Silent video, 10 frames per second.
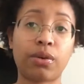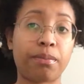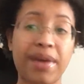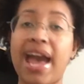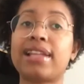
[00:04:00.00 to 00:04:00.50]

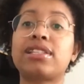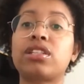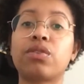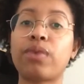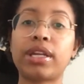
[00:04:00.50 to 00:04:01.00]
bats
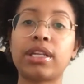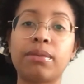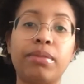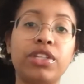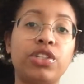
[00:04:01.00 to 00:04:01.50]
ready to
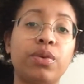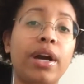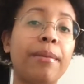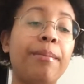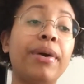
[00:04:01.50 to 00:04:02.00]
beat you
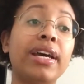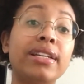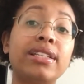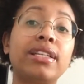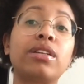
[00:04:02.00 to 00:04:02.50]
up,
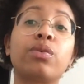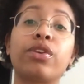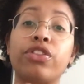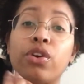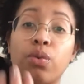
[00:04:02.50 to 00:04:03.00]
but
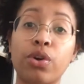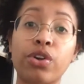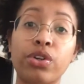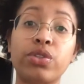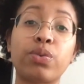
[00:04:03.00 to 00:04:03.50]
with their
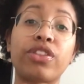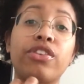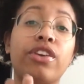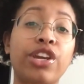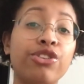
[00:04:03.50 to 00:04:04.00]
words, with
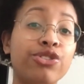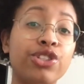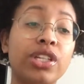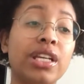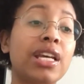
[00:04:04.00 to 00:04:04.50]
their
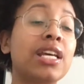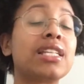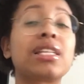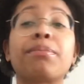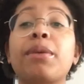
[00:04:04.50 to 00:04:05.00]
energy.
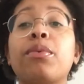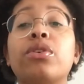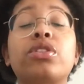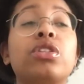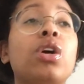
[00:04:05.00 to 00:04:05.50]
Some people are
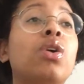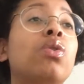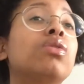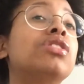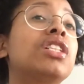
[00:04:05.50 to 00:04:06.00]

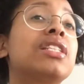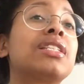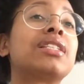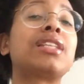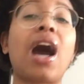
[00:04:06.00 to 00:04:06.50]
so
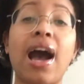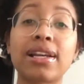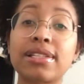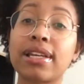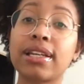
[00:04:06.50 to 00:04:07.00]
just
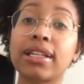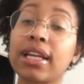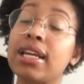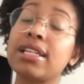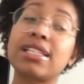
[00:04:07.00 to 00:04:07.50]
toxic.
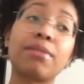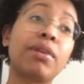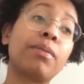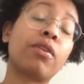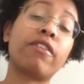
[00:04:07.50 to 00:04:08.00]
Some
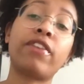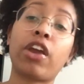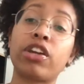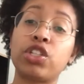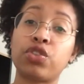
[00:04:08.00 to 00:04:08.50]
people are
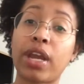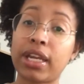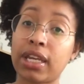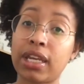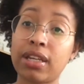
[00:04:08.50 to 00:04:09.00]
very
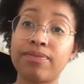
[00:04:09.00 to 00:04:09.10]
draining.